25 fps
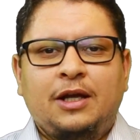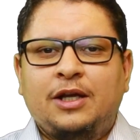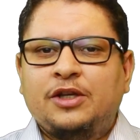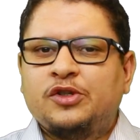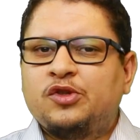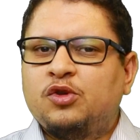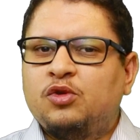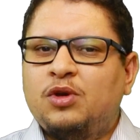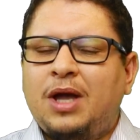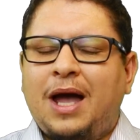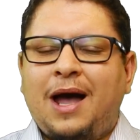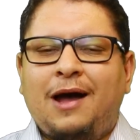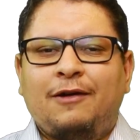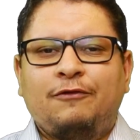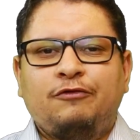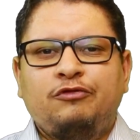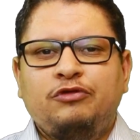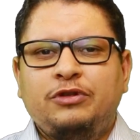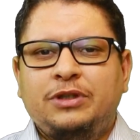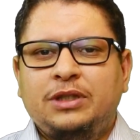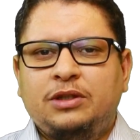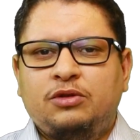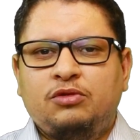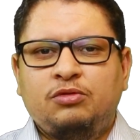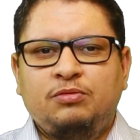So you have
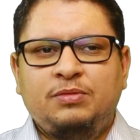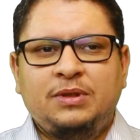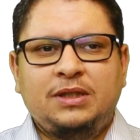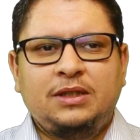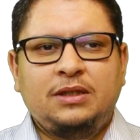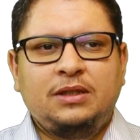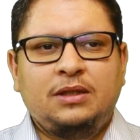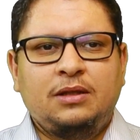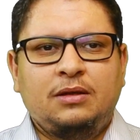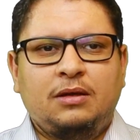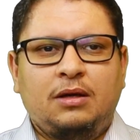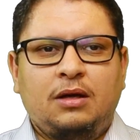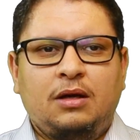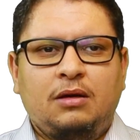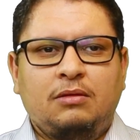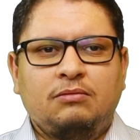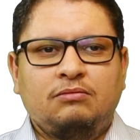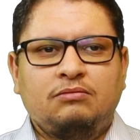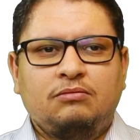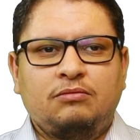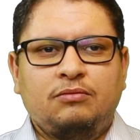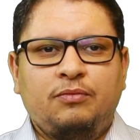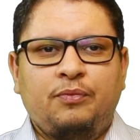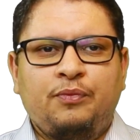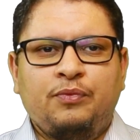really to be
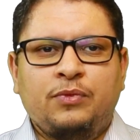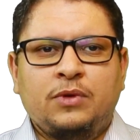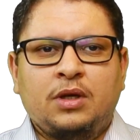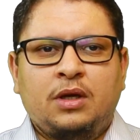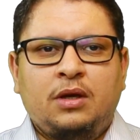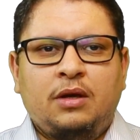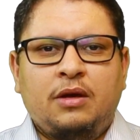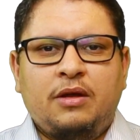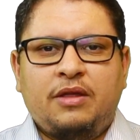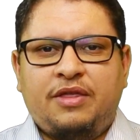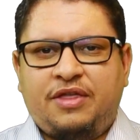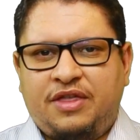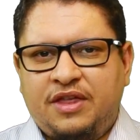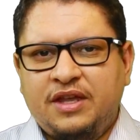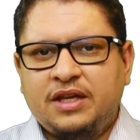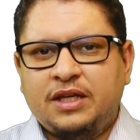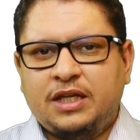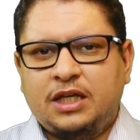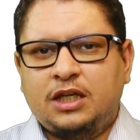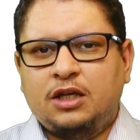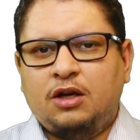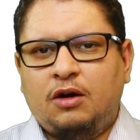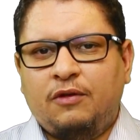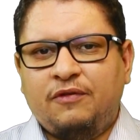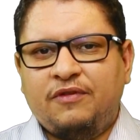
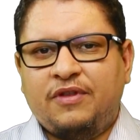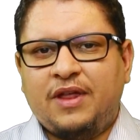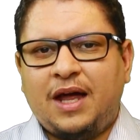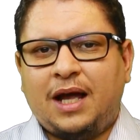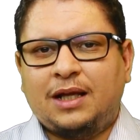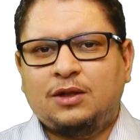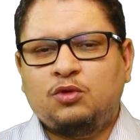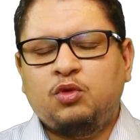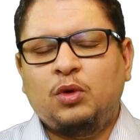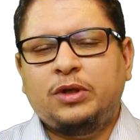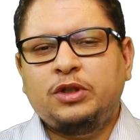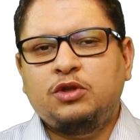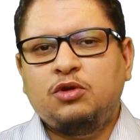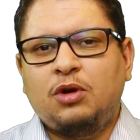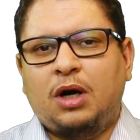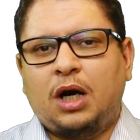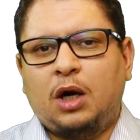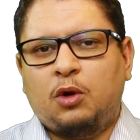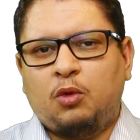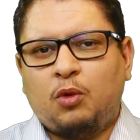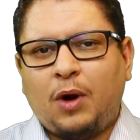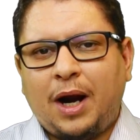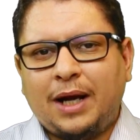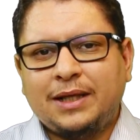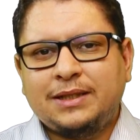thinking of that when you
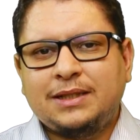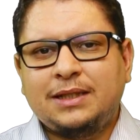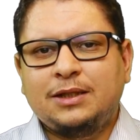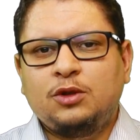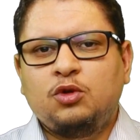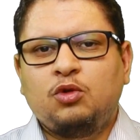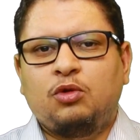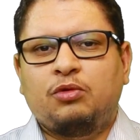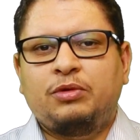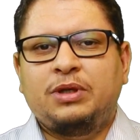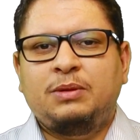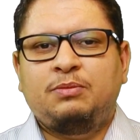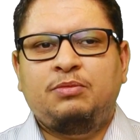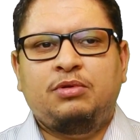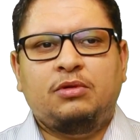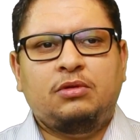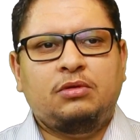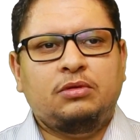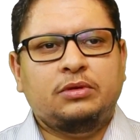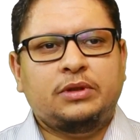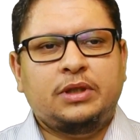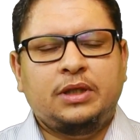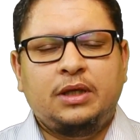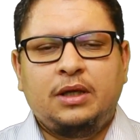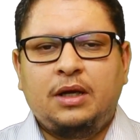are writing your
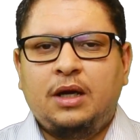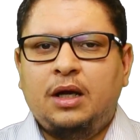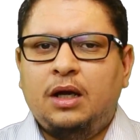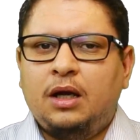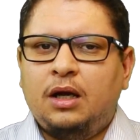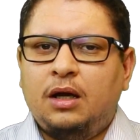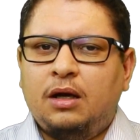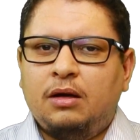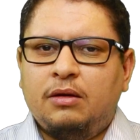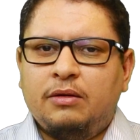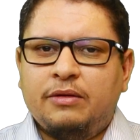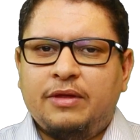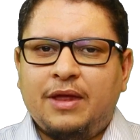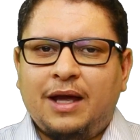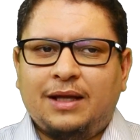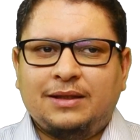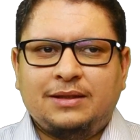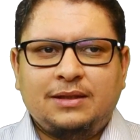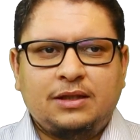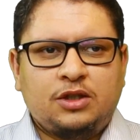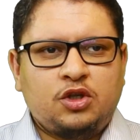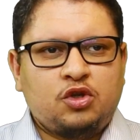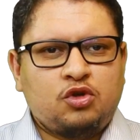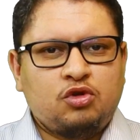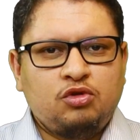report,
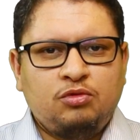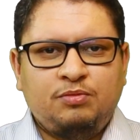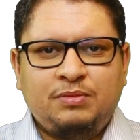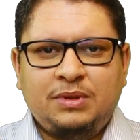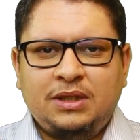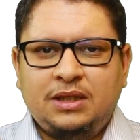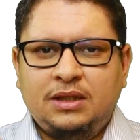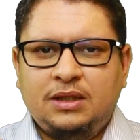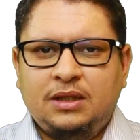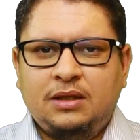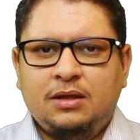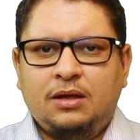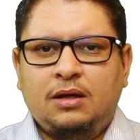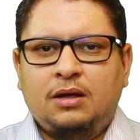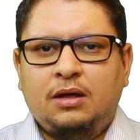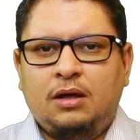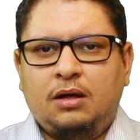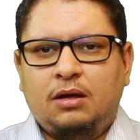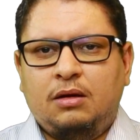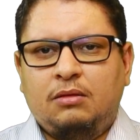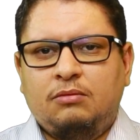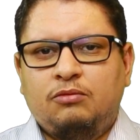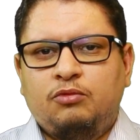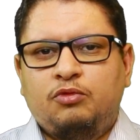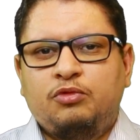that it should be
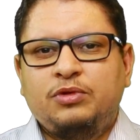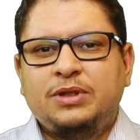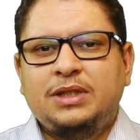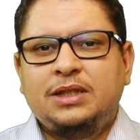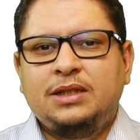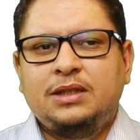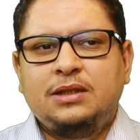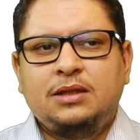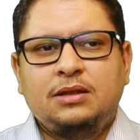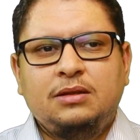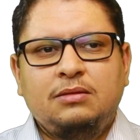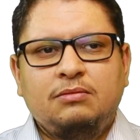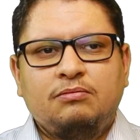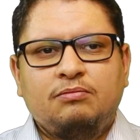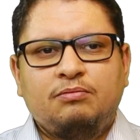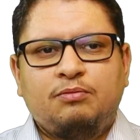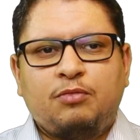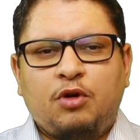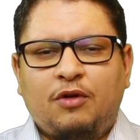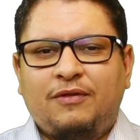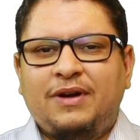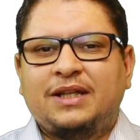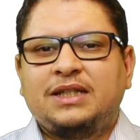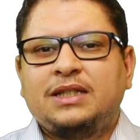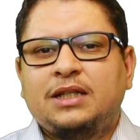really
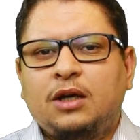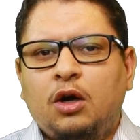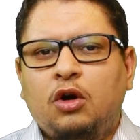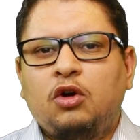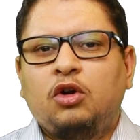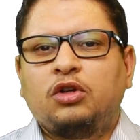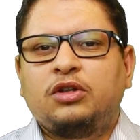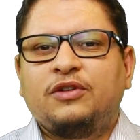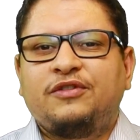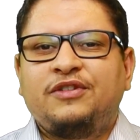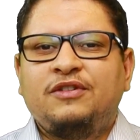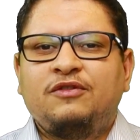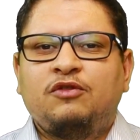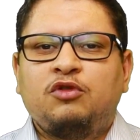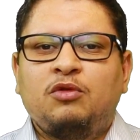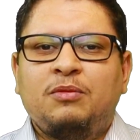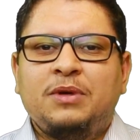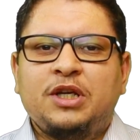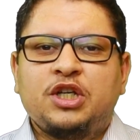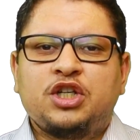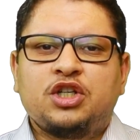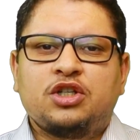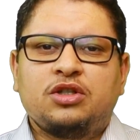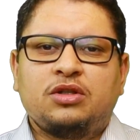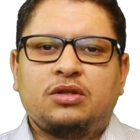providing a lot of
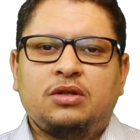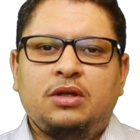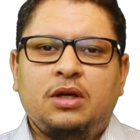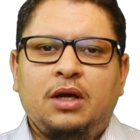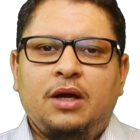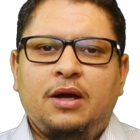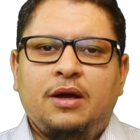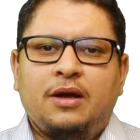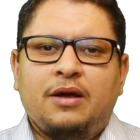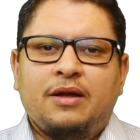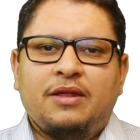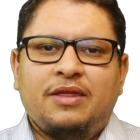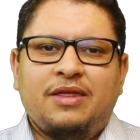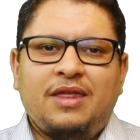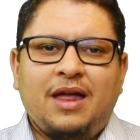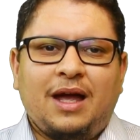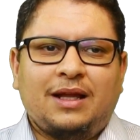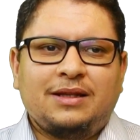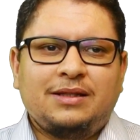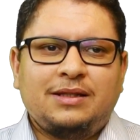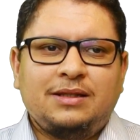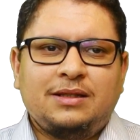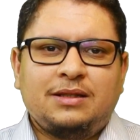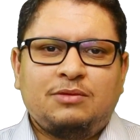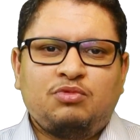information,
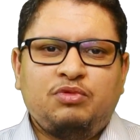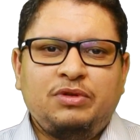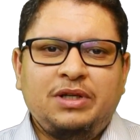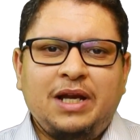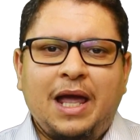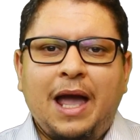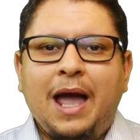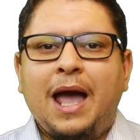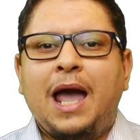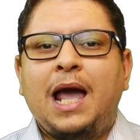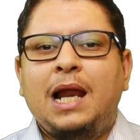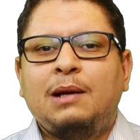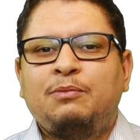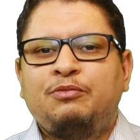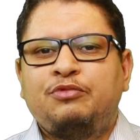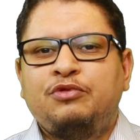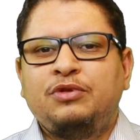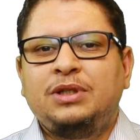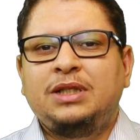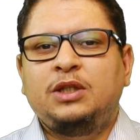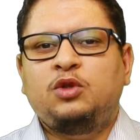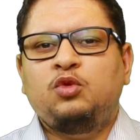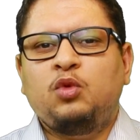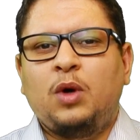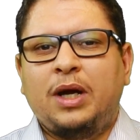that it will help
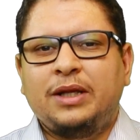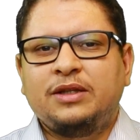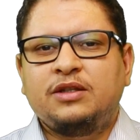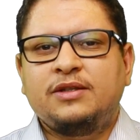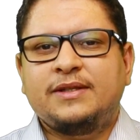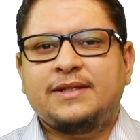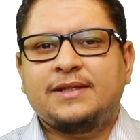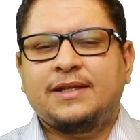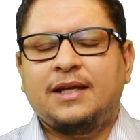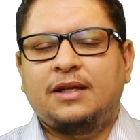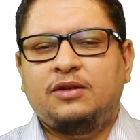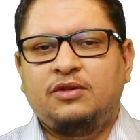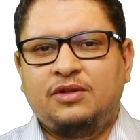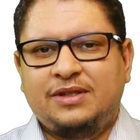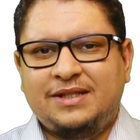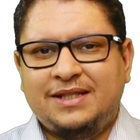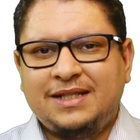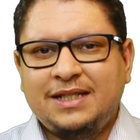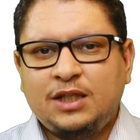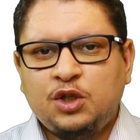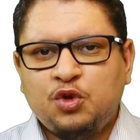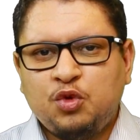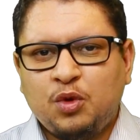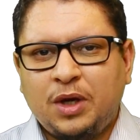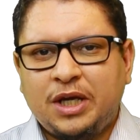really to understand the
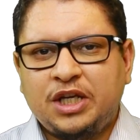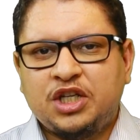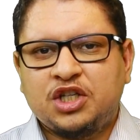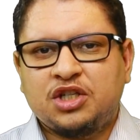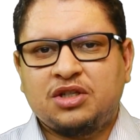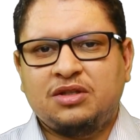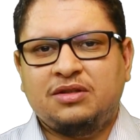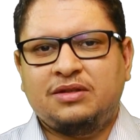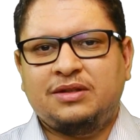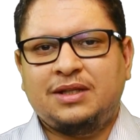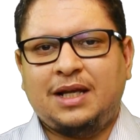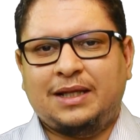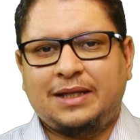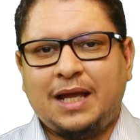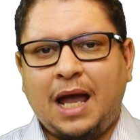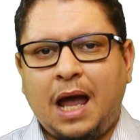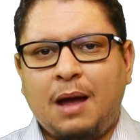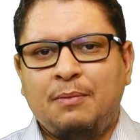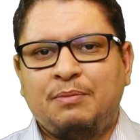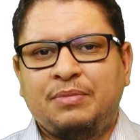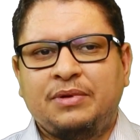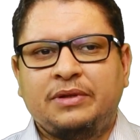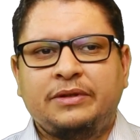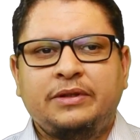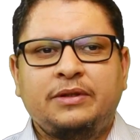situation that
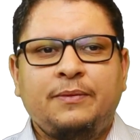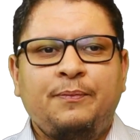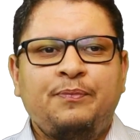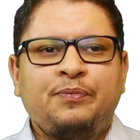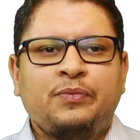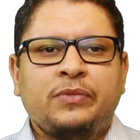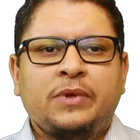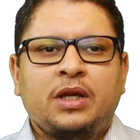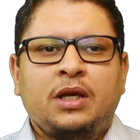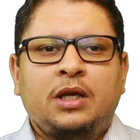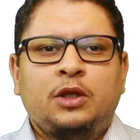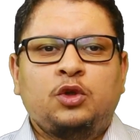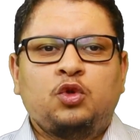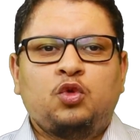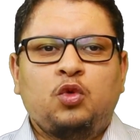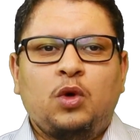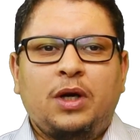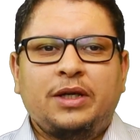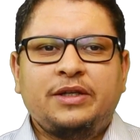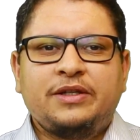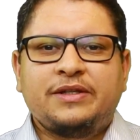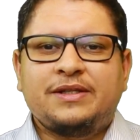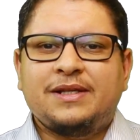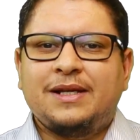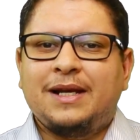happened, to
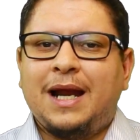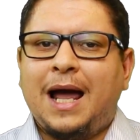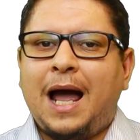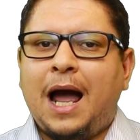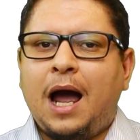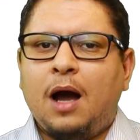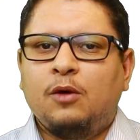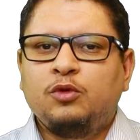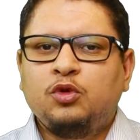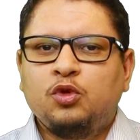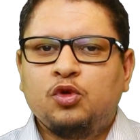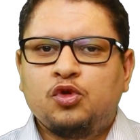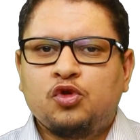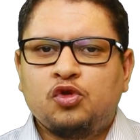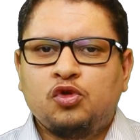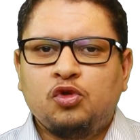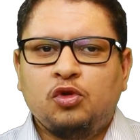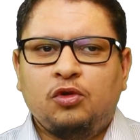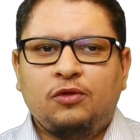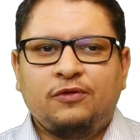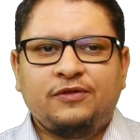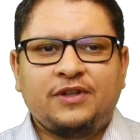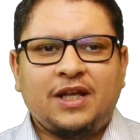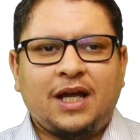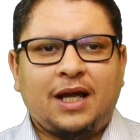understand how you
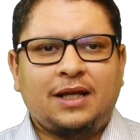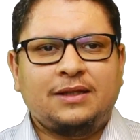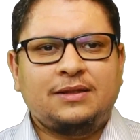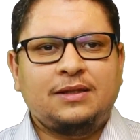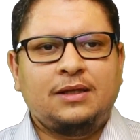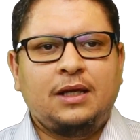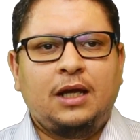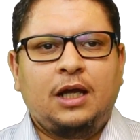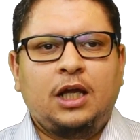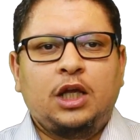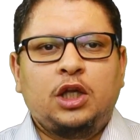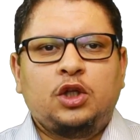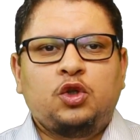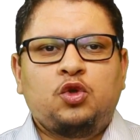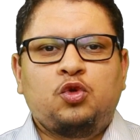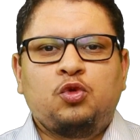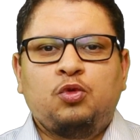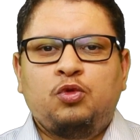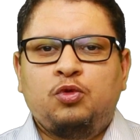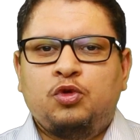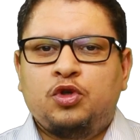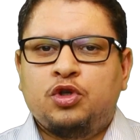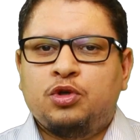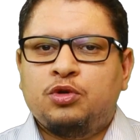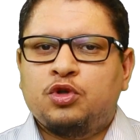solve that, to
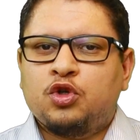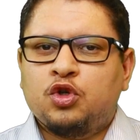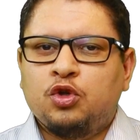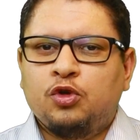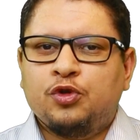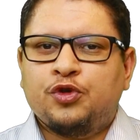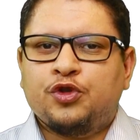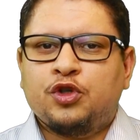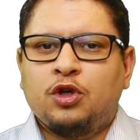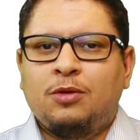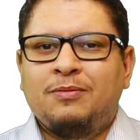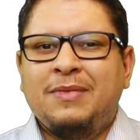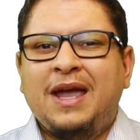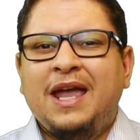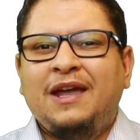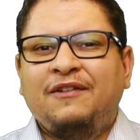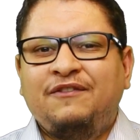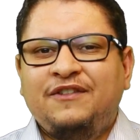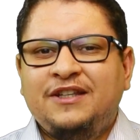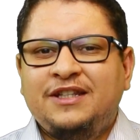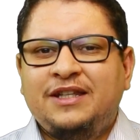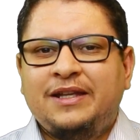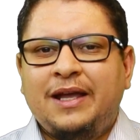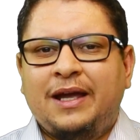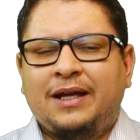show some
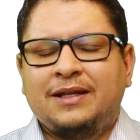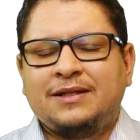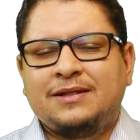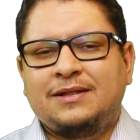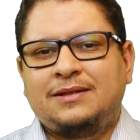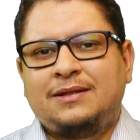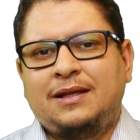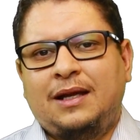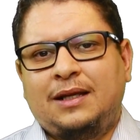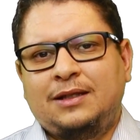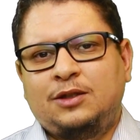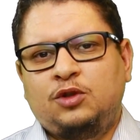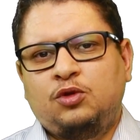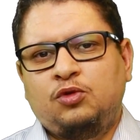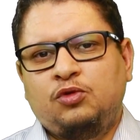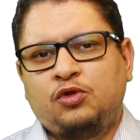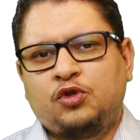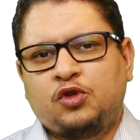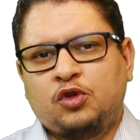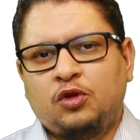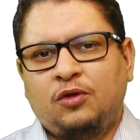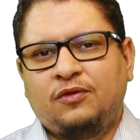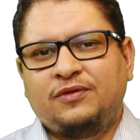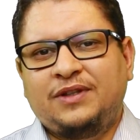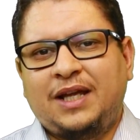evidence that you
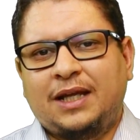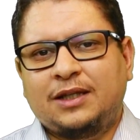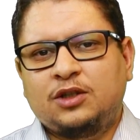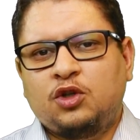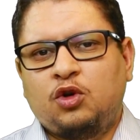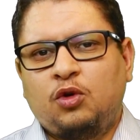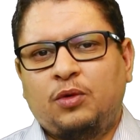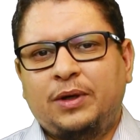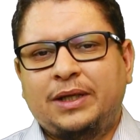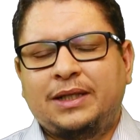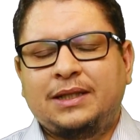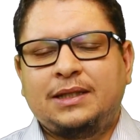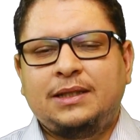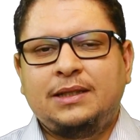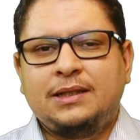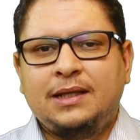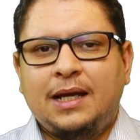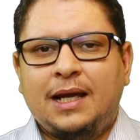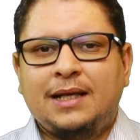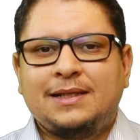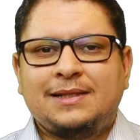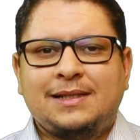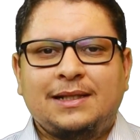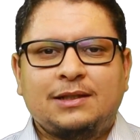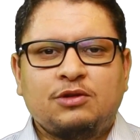solved that
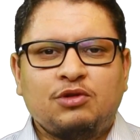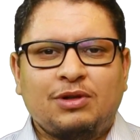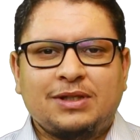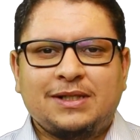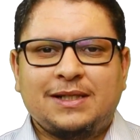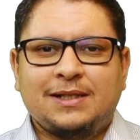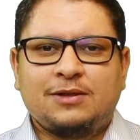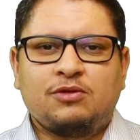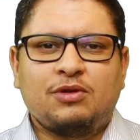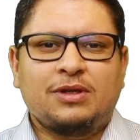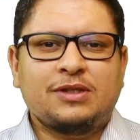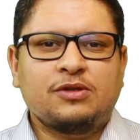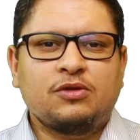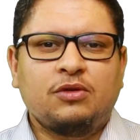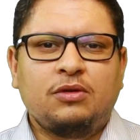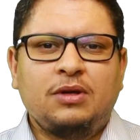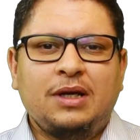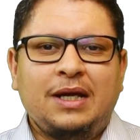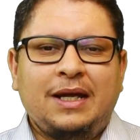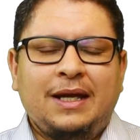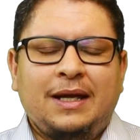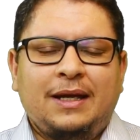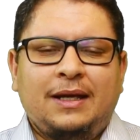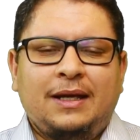correctly, etc., etc. So